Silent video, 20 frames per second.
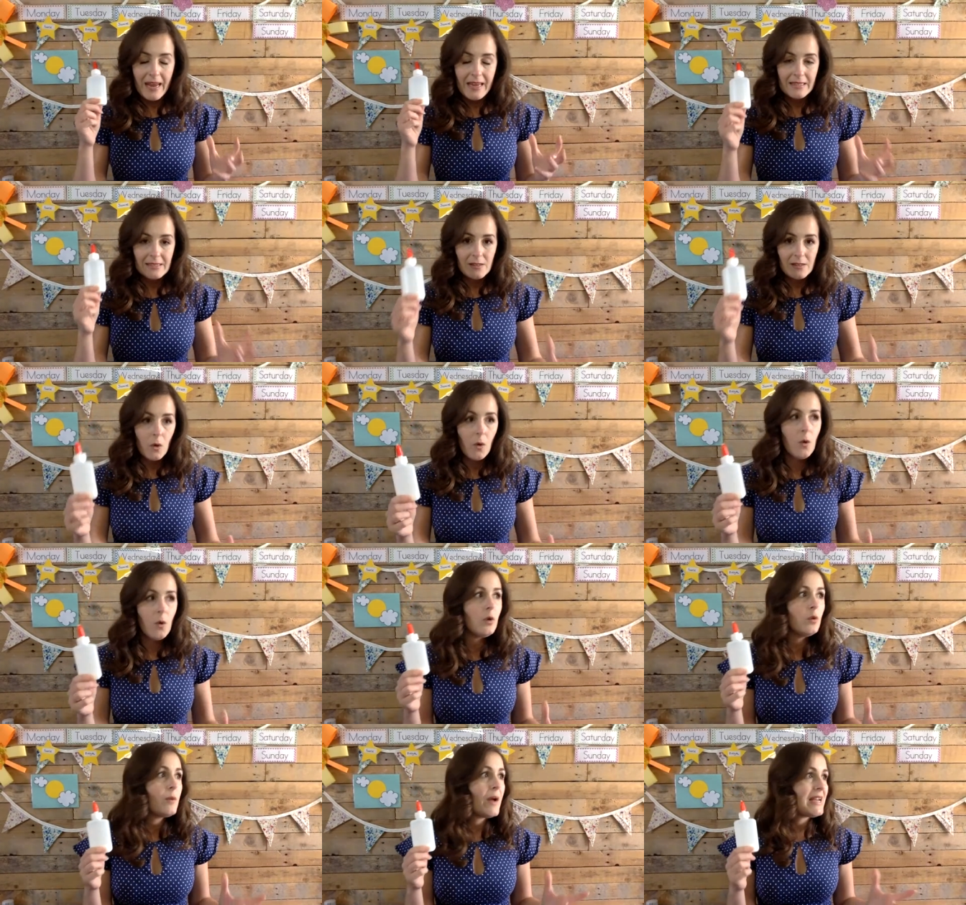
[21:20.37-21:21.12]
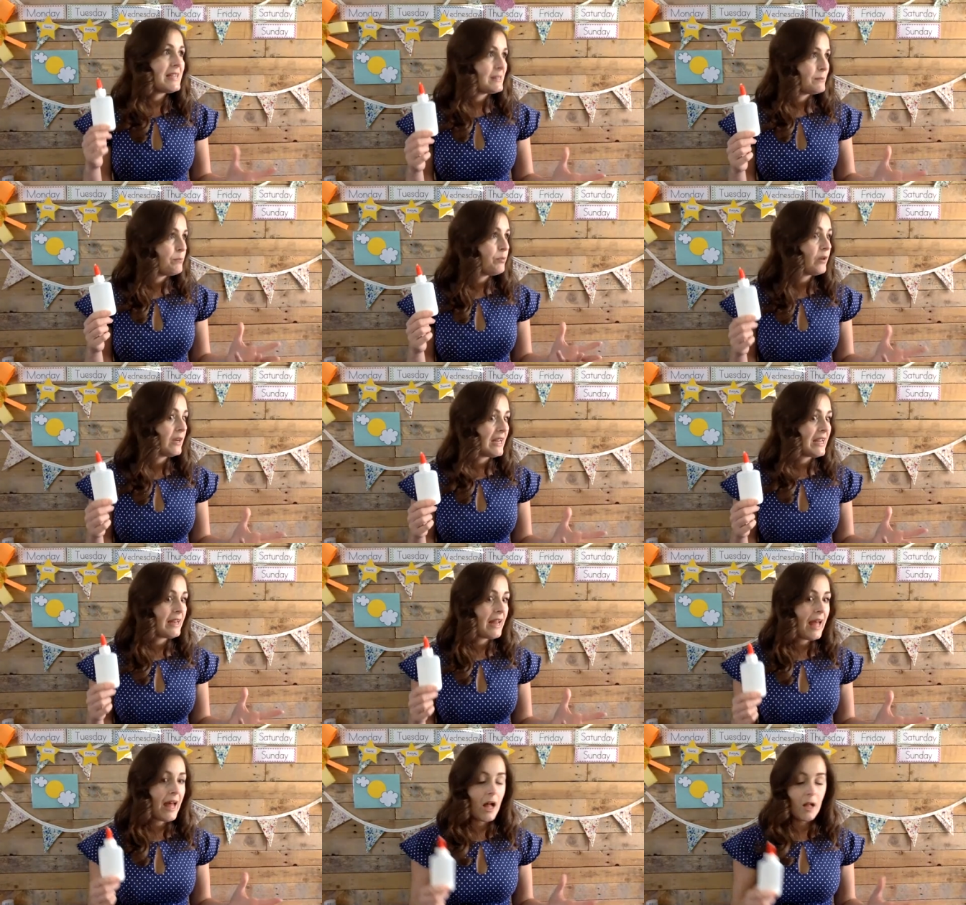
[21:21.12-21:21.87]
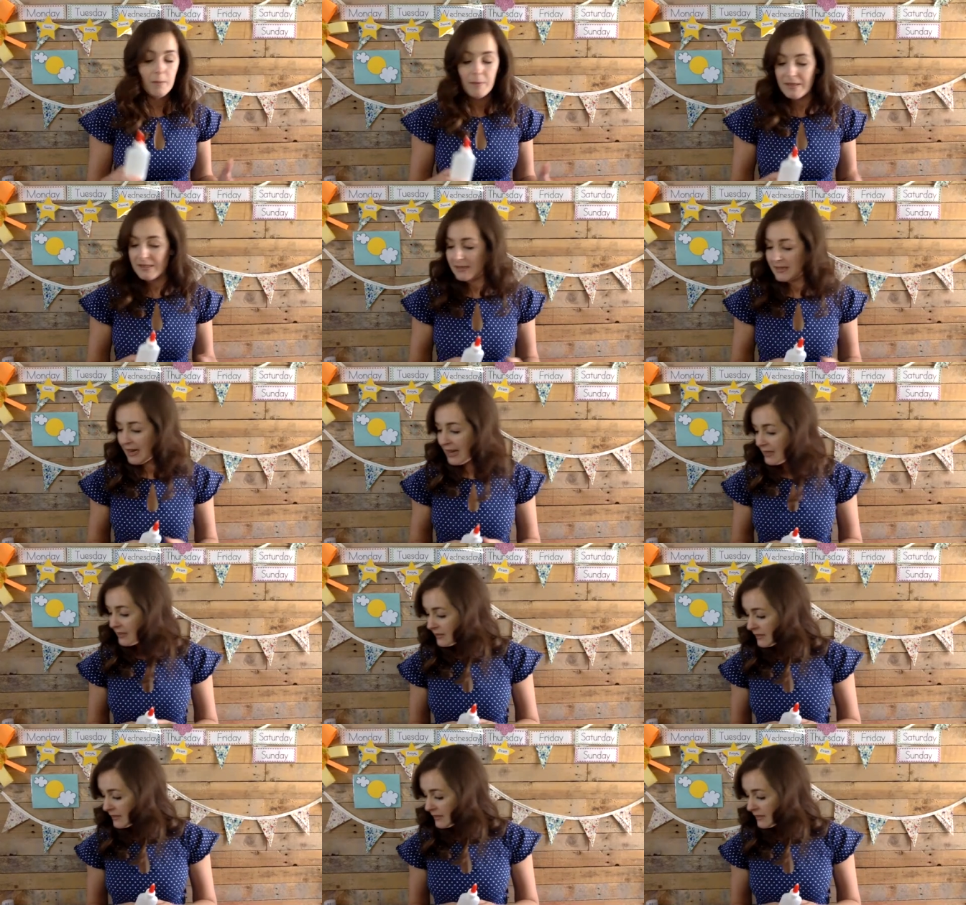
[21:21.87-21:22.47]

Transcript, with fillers: It's always brilliant help, isn't it?